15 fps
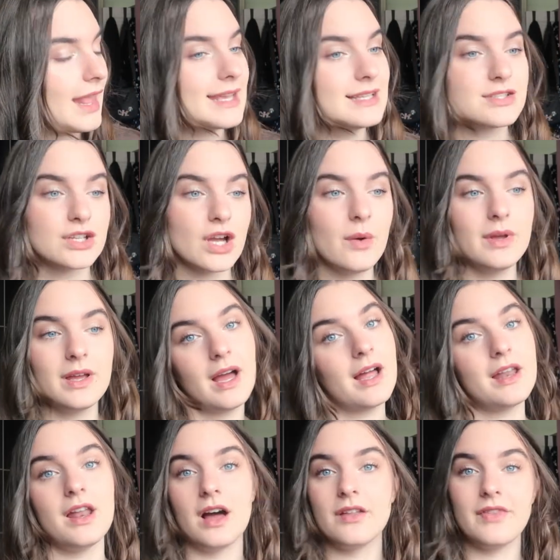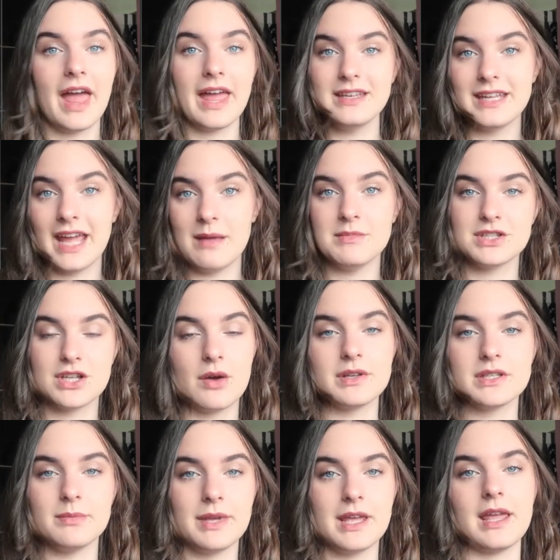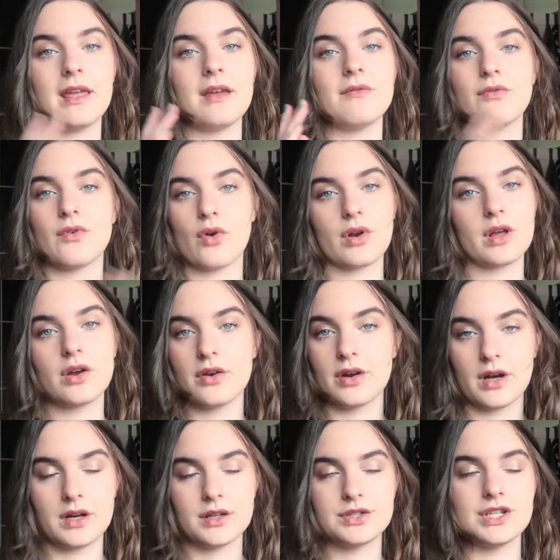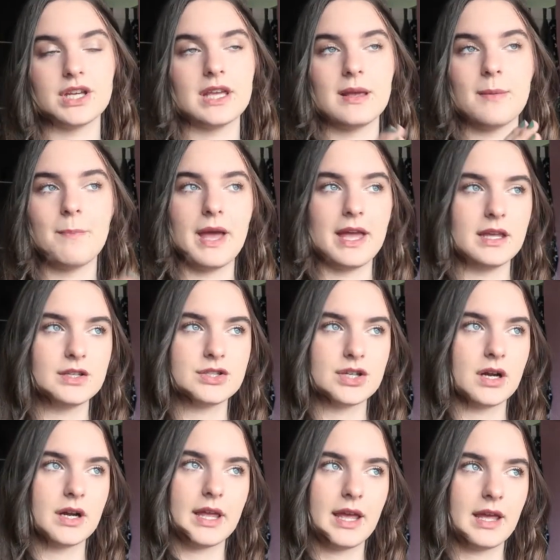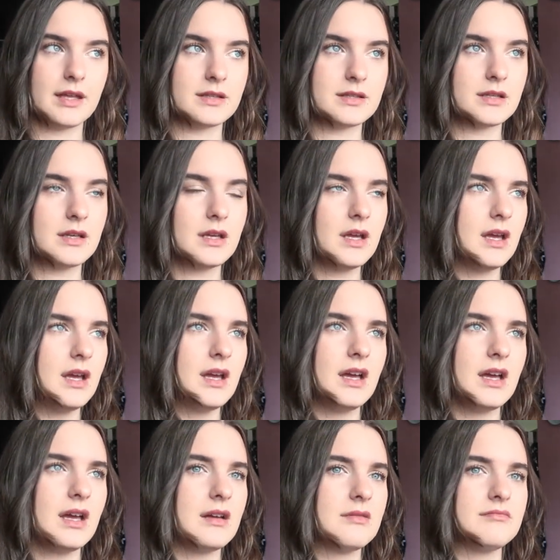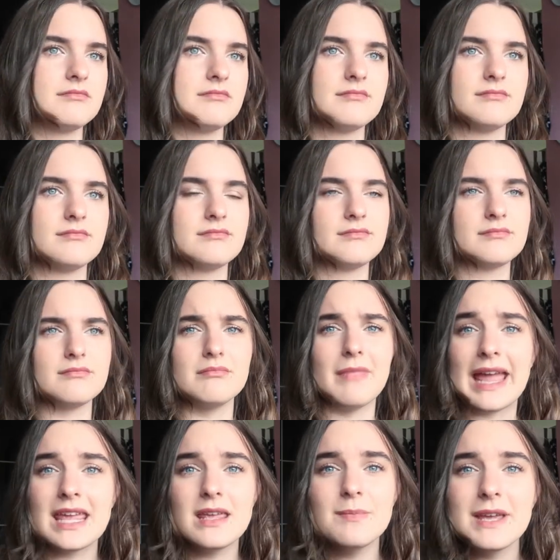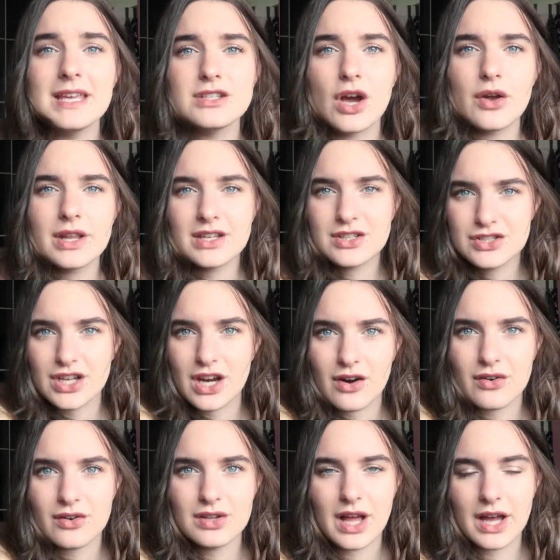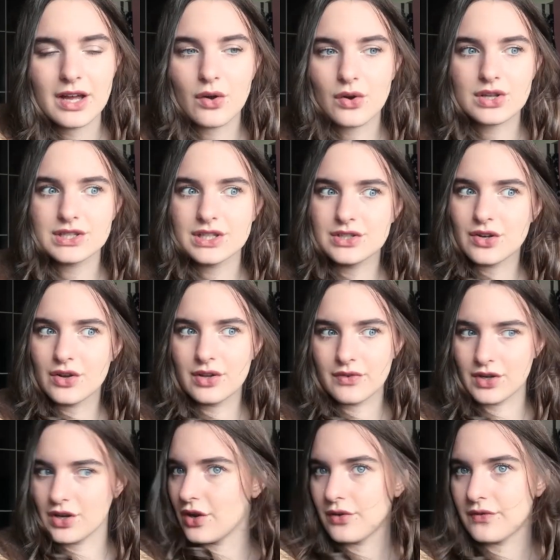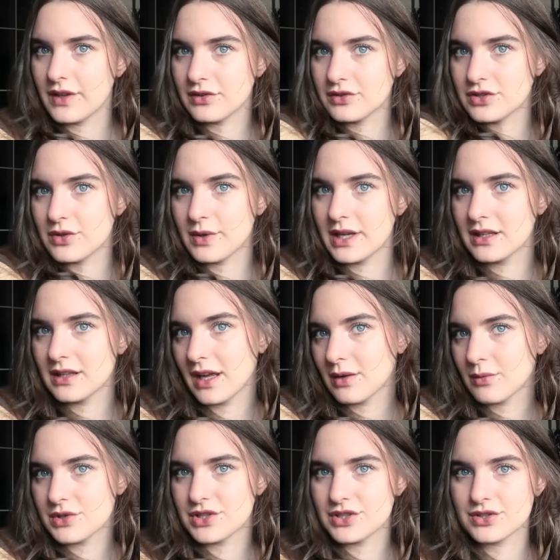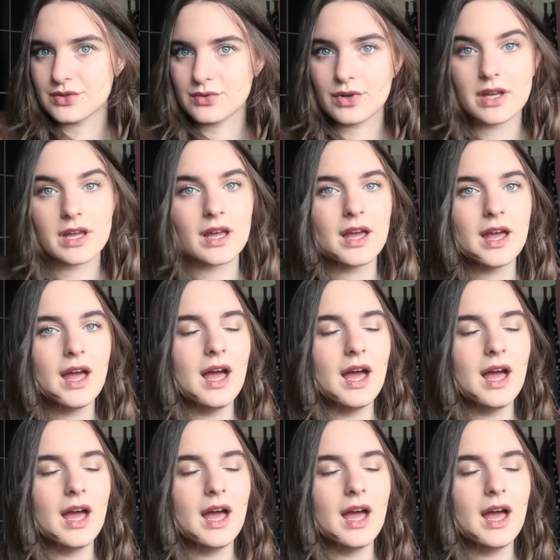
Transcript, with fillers: end game is going to be Veronica and Archie, Betty and Jughead. Maybe Toni and Cheryl. I honestly don't even know if they'll do it, like, which is annoying.